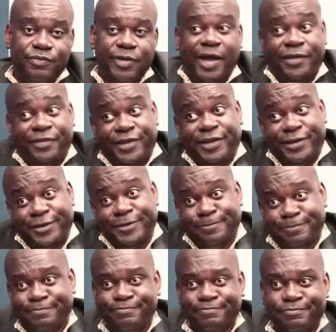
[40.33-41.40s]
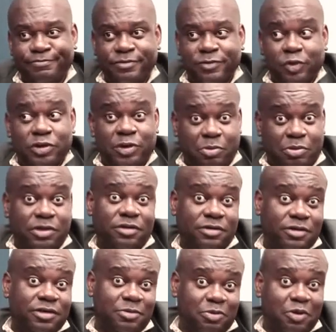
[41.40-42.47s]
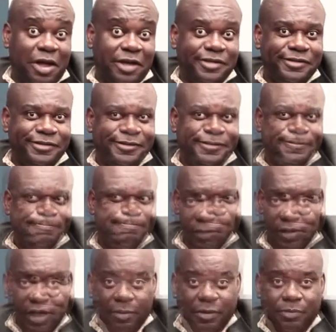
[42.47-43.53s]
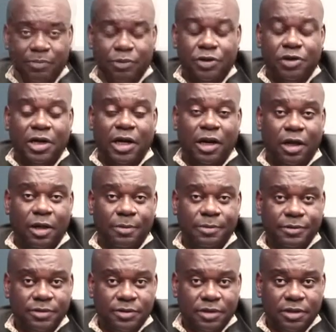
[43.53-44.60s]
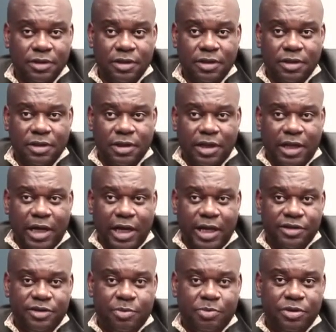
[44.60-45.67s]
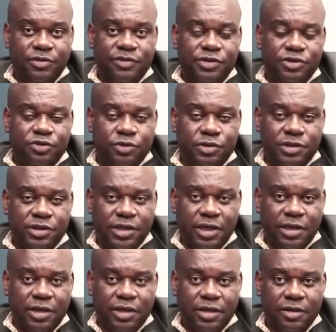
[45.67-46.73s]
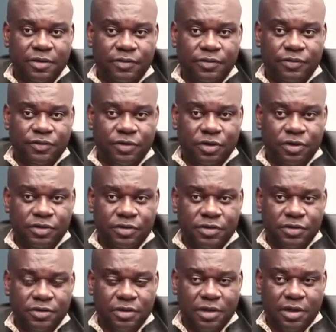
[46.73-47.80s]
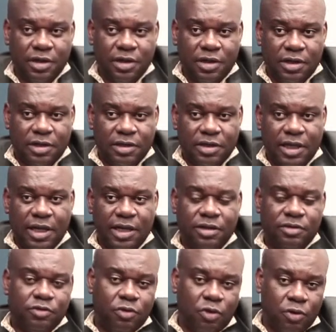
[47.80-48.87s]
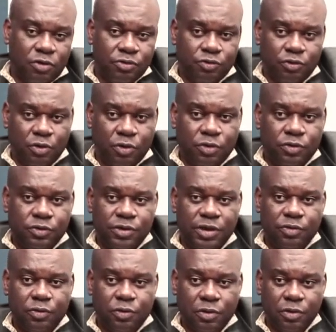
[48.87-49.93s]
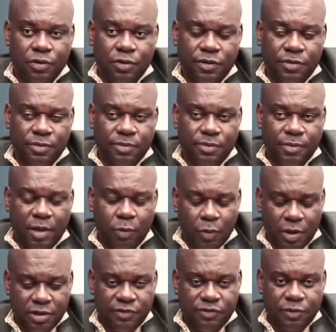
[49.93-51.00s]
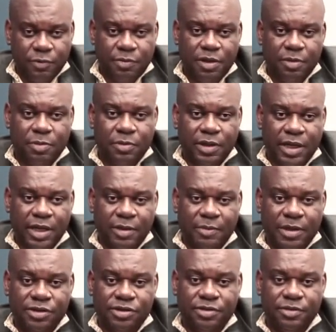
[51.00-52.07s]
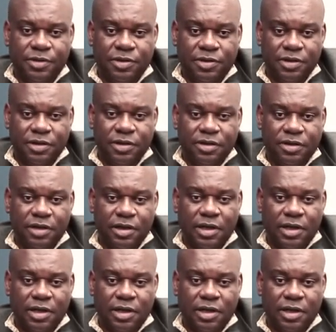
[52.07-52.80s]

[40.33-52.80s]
I think those are pretty good impressions. I'm a Berklee alum. I had the privilege to study here first, then go on the road and work with wonderful people, like I mentioned earlier.